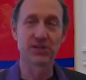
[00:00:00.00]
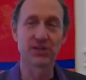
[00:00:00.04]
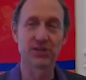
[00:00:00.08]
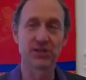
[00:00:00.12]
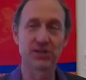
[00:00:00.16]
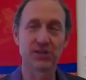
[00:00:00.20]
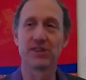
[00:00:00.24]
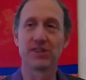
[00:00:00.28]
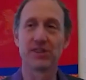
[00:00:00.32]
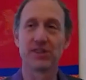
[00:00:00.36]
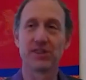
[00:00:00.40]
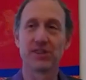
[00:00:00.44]

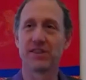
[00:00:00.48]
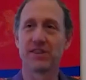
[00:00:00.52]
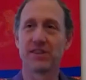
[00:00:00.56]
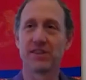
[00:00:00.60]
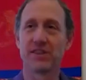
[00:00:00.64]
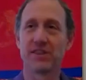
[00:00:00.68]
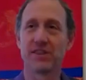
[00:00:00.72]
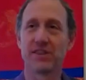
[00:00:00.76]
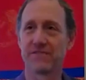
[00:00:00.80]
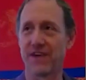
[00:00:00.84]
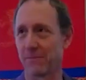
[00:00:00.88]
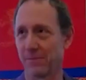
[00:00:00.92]
is in the
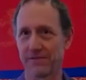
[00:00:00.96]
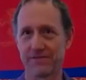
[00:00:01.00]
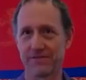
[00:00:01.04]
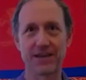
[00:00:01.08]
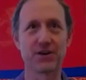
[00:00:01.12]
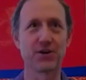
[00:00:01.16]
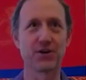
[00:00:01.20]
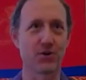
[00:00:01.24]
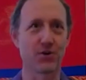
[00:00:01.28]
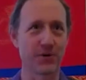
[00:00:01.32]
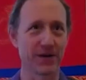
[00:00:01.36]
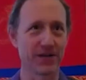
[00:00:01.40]

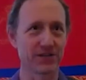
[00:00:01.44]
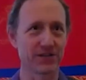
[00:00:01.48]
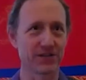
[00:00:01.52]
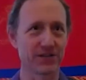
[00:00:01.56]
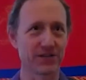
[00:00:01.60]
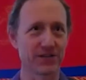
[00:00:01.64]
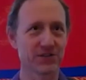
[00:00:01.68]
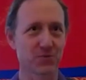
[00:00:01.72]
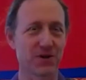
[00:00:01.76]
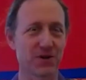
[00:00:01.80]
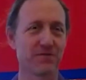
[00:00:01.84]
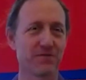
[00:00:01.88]
family of
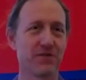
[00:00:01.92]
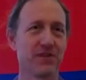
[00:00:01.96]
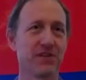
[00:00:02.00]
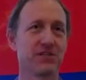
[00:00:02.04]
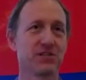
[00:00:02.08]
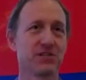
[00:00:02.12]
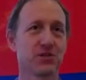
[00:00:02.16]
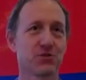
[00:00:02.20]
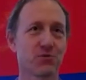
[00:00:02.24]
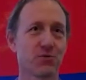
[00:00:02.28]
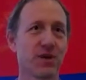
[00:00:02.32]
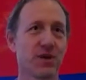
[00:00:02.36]

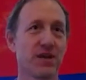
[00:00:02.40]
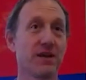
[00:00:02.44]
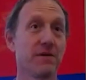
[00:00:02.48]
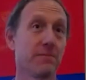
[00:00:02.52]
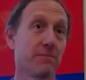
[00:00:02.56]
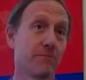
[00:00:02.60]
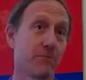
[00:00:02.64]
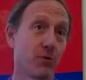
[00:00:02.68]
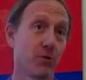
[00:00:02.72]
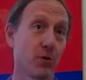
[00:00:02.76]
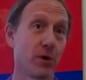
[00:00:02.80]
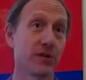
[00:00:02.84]
ignorance, one of
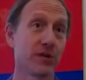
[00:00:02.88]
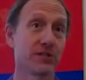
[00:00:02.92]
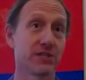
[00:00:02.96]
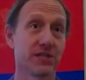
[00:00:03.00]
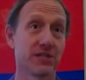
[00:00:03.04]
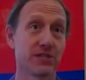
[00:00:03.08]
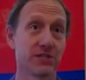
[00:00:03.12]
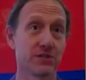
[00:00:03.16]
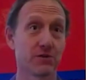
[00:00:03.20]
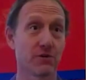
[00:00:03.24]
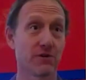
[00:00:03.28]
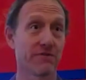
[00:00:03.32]
these three
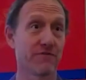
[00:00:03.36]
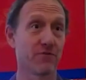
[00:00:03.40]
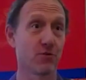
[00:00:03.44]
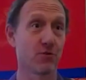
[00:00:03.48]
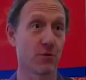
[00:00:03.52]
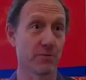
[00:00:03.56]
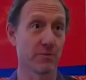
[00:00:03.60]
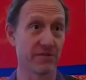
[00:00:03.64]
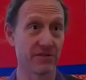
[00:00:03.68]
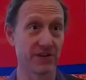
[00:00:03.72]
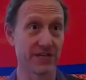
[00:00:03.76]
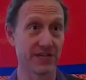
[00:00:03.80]

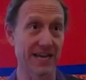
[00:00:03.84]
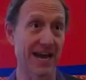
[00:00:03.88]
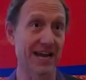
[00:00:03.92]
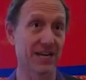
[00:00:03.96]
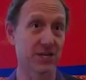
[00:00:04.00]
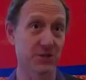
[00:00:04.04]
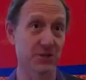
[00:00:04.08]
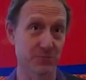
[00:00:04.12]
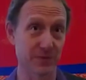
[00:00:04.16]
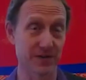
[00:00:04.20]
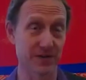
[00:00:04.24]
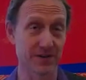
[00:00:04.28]
poisons or a
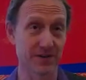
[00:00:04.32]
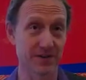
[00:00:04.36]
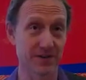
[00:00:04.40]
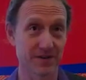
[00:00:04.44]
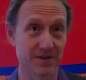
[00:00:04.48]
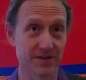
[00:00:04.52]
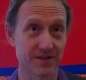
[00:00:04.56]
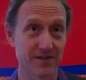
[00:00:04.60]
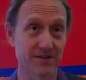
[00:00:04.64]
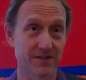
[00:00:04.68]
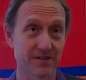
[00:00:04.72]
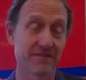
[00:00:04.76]
form of
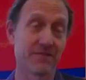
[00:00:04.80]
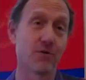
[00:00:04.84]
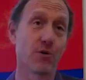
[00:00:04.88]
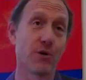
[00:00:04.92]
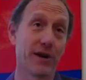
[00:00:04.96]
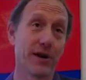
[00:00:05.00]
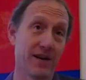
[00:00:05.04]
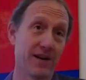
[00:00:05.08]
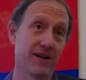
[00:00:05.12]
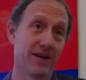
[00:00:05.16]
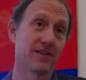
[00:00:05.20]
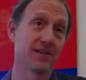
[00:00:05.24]
attachment.
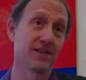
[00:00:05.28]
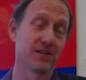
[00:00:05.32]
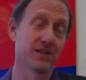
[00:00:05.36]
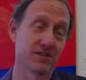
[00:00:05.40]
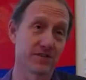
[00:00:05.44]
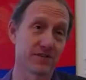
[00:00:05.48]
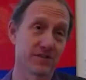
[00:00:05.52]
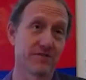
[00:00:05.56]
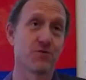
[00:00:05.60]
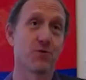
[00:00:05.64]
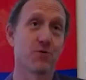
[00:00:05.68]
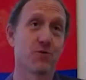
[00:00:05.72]

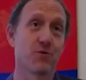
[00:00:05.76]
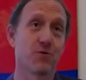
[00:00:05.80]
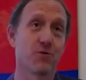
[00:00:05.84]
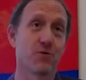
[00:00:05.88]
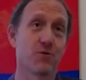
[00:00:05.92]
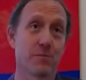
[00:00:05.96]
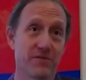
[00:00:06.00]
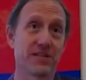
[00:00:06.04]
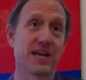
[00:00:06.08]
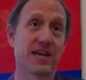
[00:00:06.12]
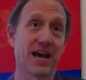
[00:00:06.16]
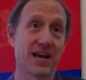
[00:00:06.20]
Avoidance is
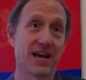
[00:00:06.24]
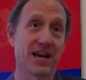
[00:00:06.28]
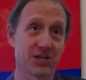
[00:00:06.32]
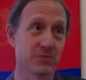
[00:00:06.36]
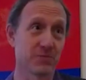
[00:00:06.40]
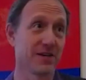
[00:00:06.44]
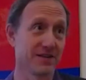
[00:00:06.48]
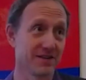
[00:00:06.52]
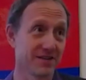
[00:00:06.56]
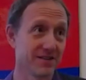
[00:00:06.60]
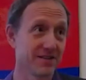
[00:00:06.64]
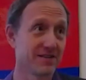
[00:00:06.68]
a form of
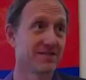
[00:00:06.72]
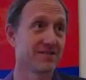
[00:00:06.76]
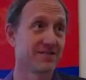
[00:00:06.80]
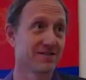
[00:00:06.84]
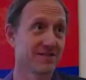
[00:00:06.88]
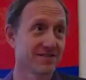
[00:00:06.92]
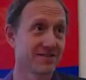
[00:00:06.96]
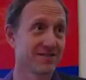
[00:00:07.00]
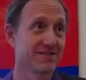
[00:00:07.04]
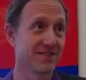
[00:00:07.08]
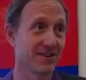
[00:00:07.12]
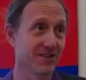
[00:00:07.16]
attachment,
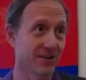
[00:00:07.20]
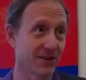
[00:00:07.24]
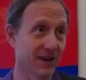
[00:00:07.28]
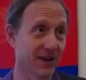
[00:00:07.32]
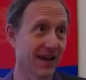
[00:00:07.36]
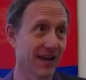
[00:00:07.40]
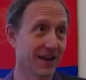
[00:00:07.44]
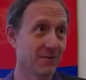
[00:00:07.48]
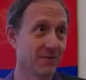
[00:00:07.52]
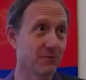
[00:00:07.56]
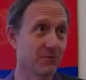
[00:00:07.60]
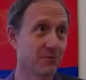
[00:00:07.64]

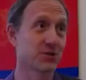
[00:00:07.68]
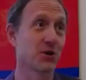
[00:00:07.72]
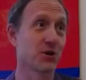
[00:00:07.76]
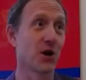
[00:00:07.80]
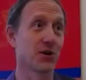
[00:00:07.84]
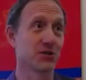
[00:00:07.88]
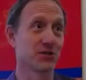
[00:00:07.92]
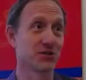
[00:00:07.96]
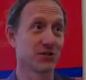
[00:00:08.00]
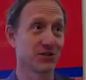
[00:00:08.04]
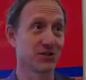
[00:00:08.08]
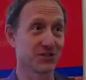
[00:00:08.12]

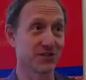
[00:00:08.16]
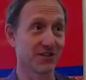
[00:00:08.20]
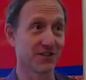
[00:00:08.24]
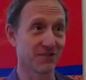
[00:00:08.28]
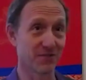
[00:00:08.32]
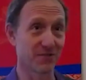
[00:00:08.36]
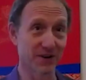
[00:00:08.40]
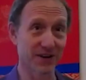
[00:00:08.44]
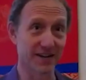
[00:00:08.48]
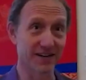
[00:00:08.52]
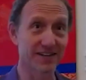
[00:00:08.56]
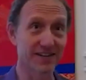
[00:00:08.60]
okay, which
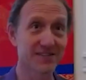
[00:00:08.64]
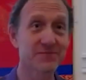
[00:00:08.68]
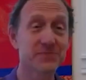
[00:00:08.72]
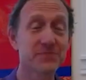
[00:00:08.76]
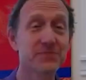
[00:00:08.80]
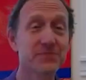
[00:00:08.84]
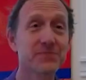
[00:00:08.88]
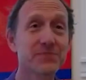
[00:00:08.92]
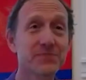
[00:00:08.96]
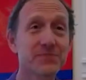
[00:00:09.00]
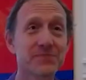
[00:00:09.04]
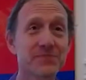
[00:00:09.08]
causes
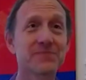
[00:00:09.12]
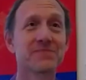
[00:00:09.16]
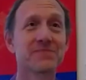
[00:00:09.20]
suffering